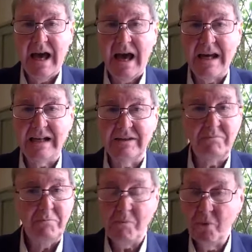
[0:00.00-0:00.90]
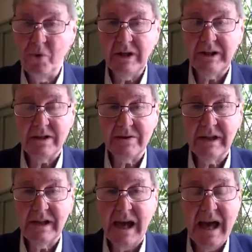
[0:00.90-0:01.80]
And it really doesn't
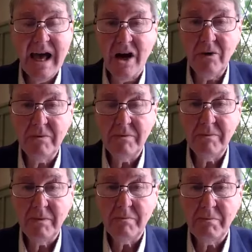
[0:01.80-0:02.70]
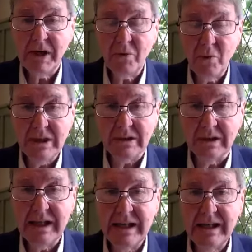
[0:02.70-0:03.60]
care how, but it
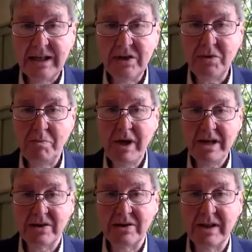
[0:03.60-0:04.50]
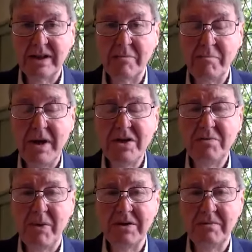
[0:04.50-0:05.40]
will. It'll express in the
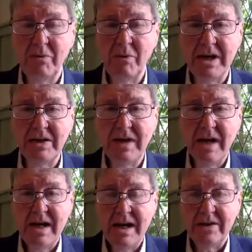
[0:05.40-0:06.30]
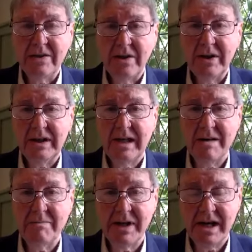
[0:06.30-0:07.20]
best possible ways so that it
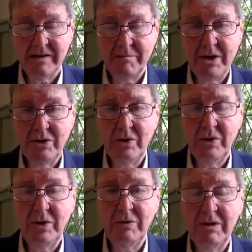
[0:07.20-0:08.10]
comes out. I've mentioned to you